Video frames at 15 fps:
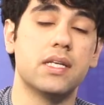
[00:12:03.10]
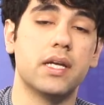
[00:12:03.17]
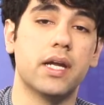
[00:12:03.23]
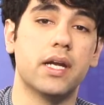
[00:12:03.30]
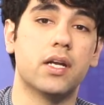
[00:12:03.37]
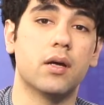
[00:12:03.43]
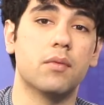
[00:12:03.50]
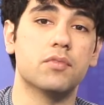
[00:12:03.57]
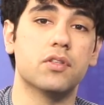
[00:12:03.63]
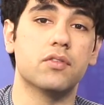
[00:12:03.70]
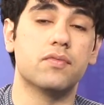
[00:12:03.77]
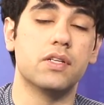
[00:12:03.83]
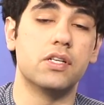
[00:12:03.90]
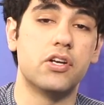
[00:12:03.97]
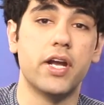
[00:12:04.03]
in terms of the
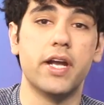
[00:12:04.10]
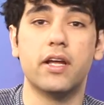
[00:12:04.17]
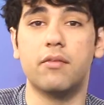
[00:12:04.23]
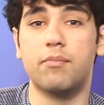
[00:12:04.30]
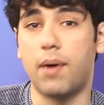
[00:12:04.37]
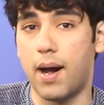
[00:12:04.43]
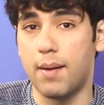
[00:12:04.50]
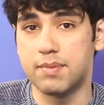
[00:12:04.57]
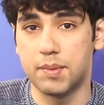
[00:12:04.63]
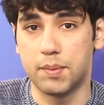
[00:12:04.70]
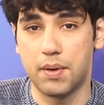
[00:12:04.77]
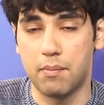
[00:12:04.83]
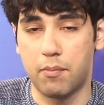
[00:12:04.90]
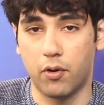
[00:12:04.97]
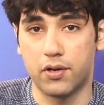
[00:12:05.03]
trading of barbs between
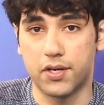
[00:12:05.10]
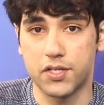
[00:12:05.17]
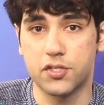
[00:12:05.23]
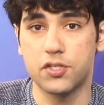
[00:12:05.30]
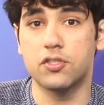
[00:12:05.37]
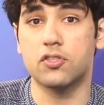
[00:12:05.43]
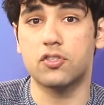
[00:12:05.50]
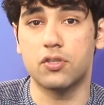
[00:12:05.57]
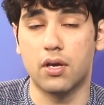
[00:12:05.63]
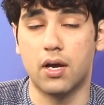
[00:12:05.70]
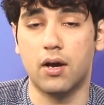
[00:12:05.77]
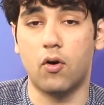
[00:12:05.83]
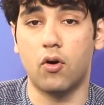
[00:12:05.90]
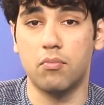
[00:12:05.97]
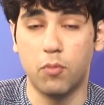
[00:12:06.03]
politicians
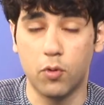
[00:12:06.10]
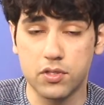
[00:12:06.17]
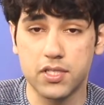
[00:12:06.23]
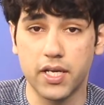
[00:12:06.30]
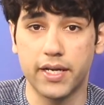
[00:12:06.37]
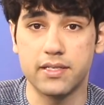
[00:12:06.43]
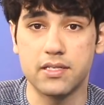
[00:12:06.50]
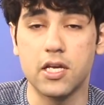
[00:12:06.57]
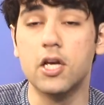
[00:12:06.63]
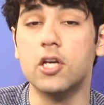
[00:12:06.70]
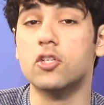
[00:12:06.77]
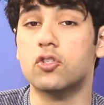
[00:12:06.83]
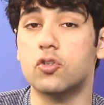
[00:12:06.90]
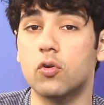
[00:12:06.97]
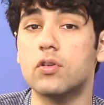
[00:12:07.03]
on both sides,
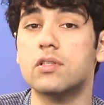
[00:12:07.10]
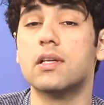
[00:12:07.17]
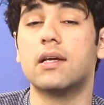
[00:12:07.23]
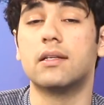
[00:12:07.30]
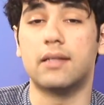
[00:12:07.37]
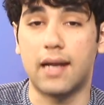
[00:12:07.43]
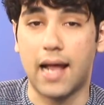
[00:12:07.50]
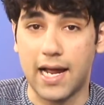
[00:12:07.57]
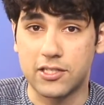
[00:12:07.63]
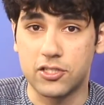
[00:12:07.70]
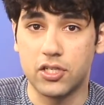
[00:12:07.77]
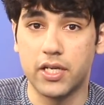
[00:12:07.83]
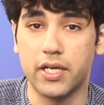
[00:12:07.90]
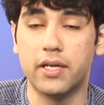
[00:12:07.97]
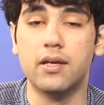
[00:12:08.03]
shows that
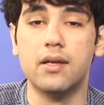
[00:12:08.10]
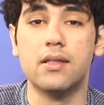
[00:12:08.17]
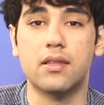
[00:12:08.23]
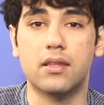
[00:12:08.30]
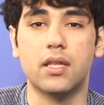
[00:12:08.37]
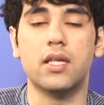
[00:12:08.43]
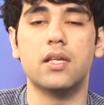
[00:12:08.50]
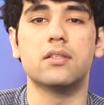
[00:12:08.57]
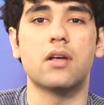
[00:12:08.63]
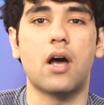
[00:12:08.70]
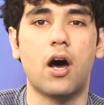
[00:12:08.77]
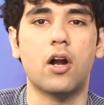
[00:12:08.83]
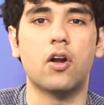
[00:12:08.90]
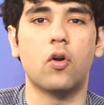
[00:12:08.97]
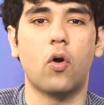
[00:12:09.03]
actually things are
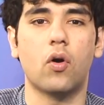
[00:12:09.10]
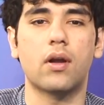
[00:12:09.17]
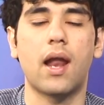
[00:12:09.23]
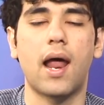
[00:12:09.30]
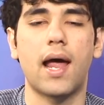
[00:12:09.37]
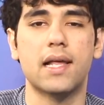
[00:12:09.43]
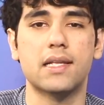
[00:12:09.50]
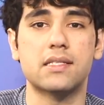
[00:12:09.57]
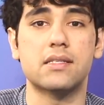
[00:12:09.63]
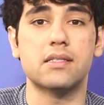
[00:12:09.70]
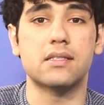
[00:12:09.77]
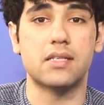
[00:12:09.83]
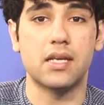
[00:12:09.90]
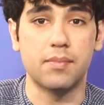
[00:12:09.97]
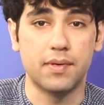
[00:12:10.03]
not as
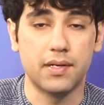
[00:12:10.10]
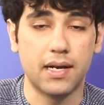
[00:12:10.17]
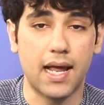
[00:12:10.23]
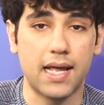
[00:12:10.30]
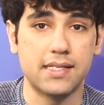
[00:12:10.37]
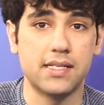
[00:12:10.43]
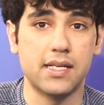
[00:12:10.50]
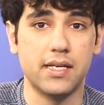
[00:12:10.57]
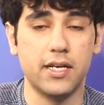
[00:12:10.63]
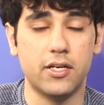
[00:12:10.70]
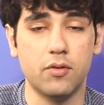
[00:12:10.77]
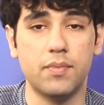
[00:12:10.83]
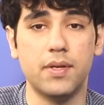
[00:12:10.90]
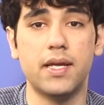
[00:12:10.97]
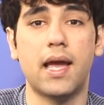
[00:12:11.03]
stable as they need to
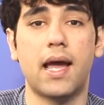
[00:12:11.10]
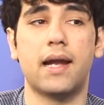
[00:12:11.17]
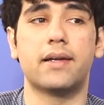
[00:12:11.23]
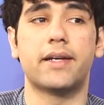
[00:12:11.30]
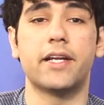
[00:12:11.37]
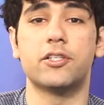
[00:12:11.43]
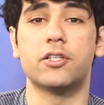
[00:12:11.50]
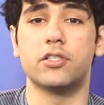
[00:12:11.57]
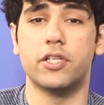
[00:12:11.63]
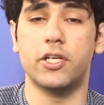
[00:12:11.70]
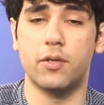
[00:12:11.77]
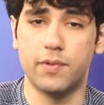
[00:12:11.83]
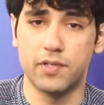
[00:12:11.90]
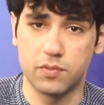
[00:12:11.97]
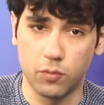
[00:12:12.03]
be, and tensions need to be
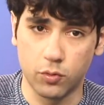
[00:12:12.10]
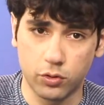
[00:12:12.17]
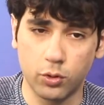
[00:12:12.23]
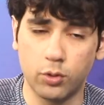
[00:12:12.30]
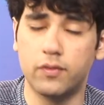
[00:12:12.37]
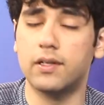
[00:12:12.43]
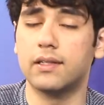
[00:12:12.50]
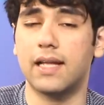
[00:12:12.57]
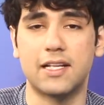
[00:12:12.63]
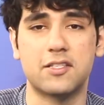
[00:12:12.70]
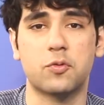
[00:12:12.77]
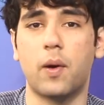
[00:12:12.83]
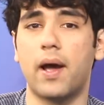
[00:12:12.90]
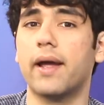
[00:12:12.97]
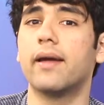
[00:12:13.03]
smoothed over. That's
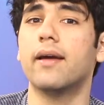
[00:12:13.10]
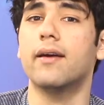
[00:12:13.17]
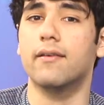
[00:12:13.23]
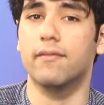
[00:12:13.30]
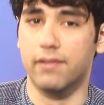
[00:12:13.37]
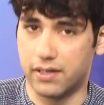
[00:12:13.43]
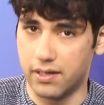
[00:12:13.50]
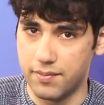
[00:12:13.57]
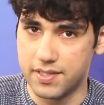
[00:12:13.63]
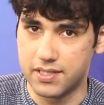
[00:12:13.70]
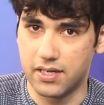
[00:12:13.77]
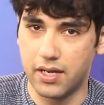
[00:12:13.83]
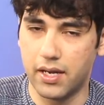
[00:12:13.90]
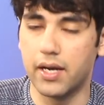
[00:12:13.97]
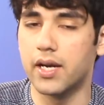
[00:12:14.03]
why Vikram
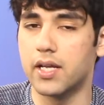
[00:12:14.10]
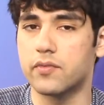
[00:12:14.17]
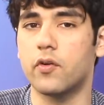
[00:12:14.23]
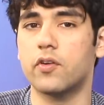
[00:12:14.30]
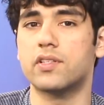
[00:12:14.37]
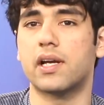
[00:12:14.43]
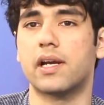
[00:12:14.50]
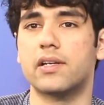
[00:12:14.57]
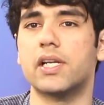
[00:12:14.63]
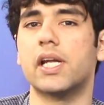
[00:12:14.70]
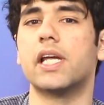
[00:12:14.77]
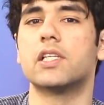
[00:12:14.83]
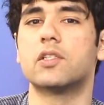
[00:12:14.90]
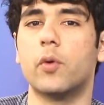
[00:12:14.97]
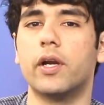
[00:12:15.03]
Misri, India's Foreign Secretary, is
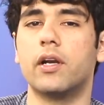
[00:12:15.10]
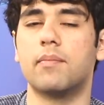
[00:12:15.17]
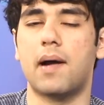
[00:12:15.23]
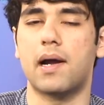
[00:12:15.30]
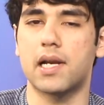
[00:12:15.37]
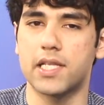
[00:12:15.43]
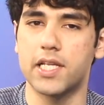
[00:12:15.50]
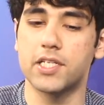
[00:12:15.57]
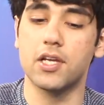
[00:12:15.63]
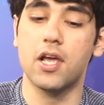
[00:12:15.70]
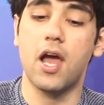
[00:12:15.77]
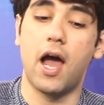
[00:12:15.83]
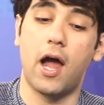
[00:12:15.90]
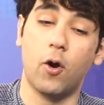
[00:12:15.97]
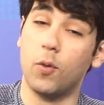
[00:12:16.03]
going to Bangladesh.
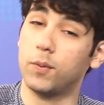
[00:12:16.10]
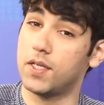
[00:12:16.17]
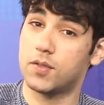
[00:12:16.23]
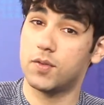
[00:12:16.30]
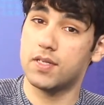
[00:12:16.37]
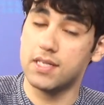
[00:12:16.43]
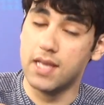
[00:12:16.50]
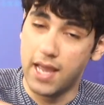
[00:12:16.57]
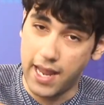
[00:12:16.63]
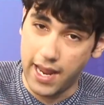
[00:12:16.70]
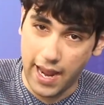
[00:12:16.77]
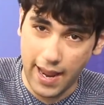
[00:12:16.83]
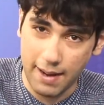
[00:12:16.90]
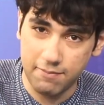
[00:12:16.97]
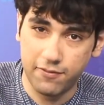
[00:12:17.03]
I hope this was a
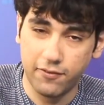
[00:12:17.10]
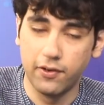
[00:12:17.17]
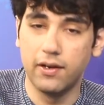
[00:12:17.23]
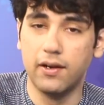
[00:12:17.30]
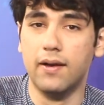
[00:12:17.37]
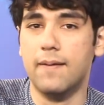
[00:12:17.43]
helpful